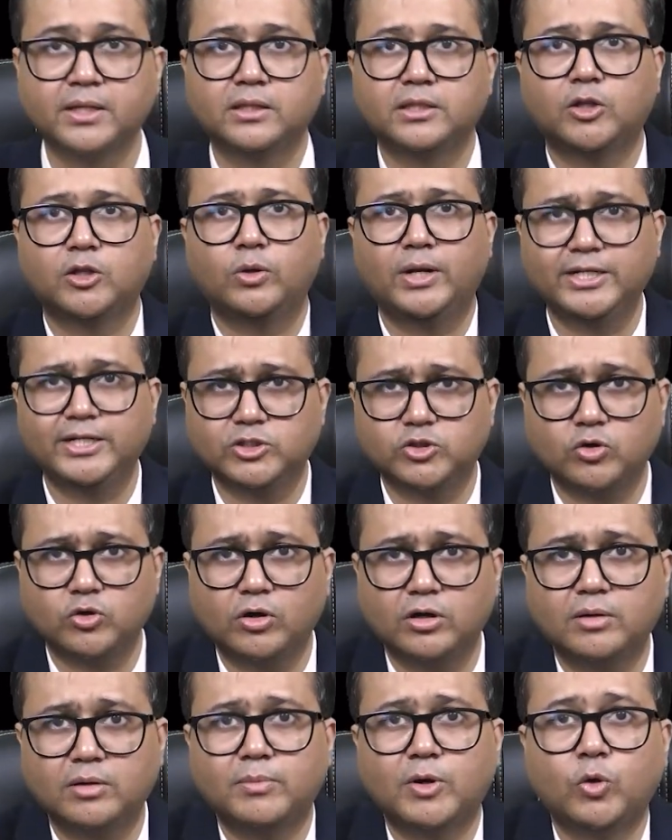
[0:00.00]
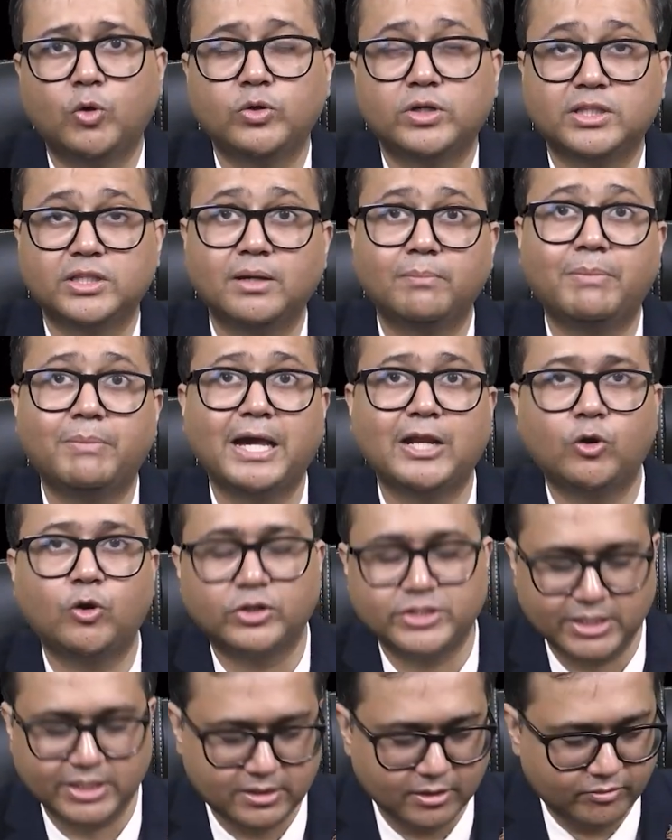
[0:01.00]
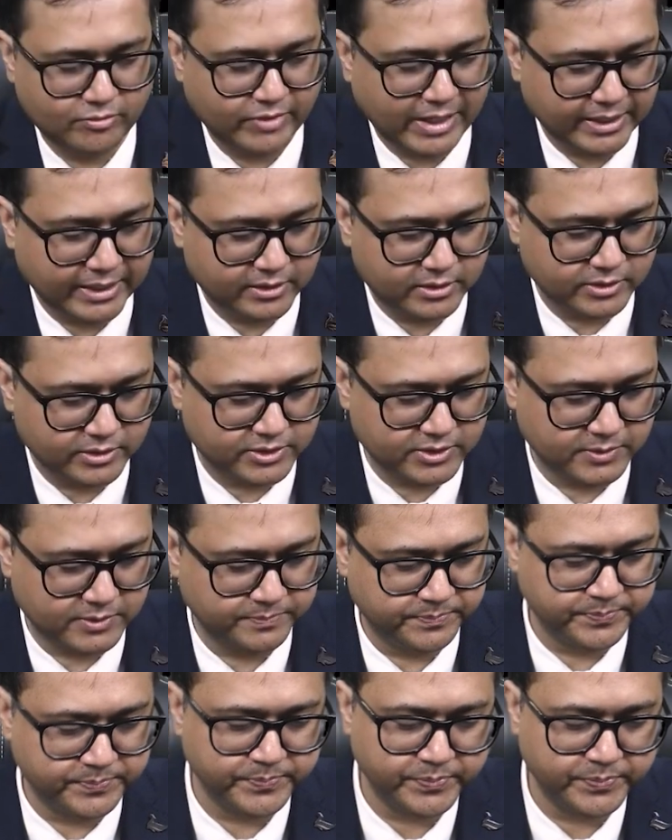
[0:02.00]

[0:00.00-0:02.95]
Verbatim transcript: Now let's talk about the biological factors.